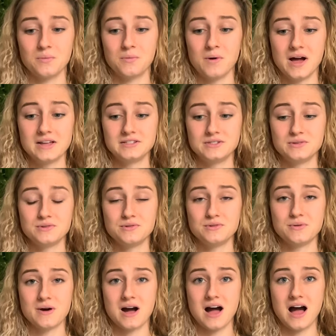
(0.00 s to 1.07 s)
what
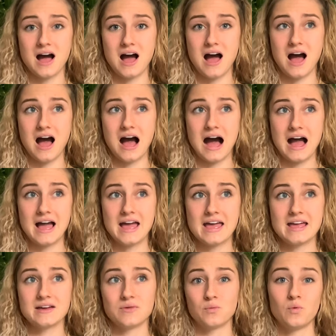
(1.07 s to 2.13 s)
do
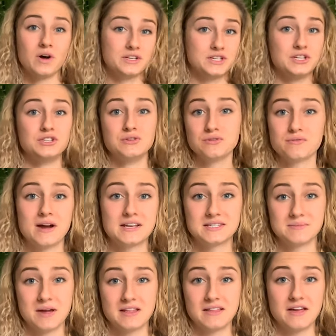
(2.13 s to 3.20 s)
I want to do the
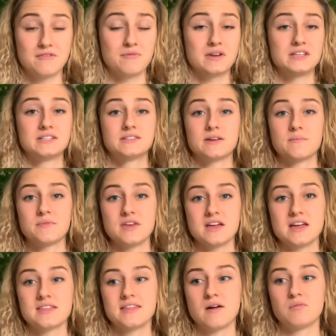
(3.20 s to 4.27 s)
rest of my life? What is
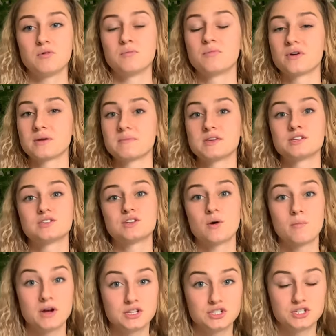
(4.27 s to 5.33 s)
something that will bring me so
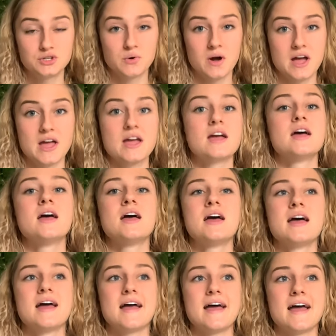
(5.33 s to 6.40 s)
much joy
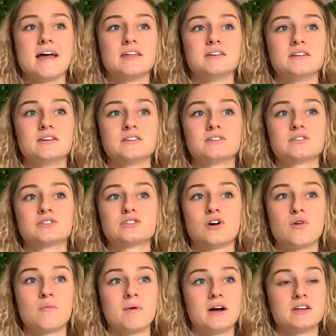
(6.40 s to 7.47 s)
and
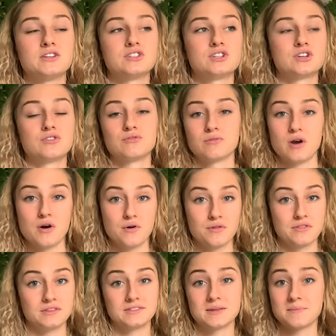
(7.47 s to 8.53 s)
so much growth
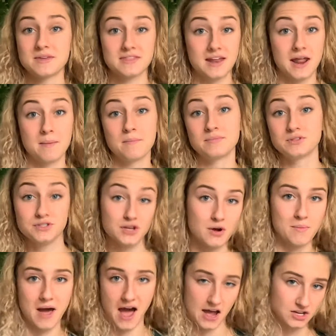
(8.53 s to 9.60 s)
and something that I'm
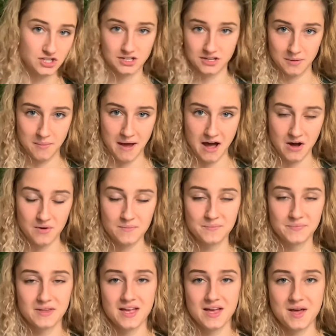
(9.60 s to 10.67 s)
so passionate about?
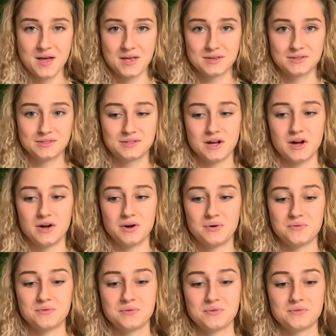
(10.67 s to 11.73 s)

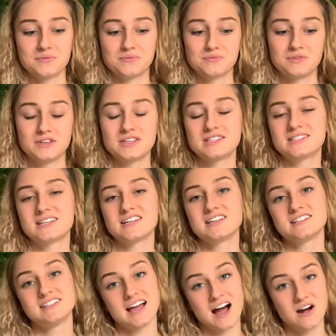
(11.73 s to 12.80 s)
So really
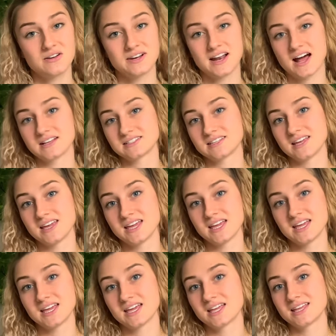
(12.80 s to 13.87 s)
sitting down and
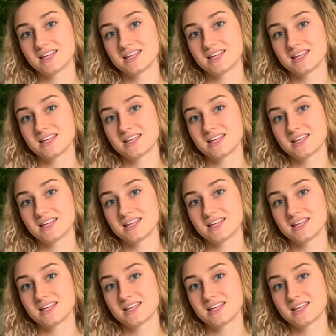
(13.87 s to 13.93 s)
asking